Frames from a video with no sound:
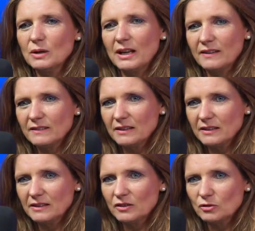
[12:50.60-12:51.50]
it's so
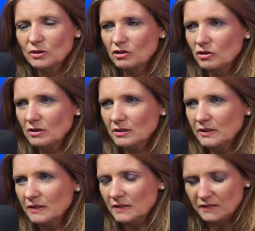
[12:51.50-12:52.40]
classic, and it's
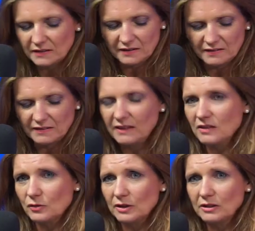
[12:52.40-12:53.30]
traditional, and it's
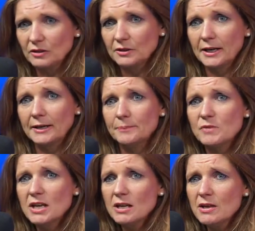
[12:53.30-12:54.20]
tastefully done.
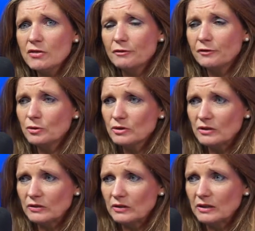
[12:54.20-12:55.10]
The
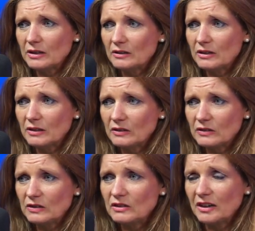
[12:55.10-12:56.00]
food is
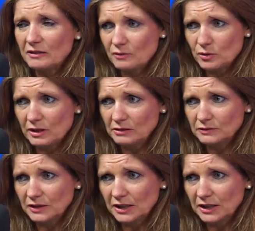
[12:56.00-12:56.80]
to die for in